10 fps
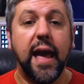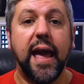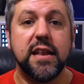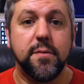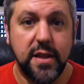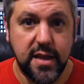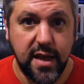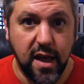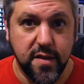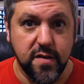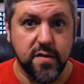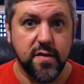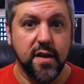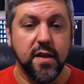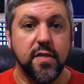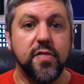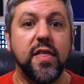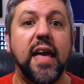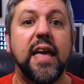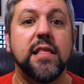And in many cases,
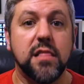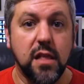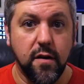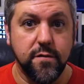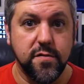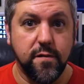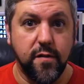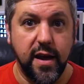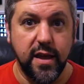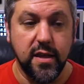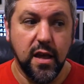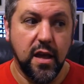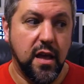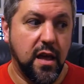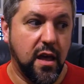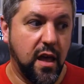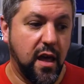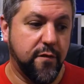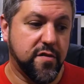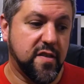they love to fight.
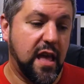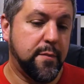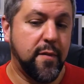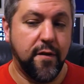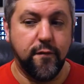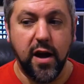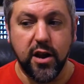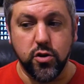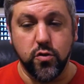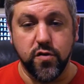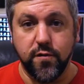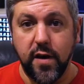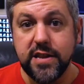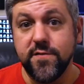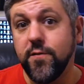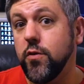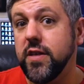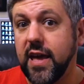If it's an MMA fighter who's fighting for the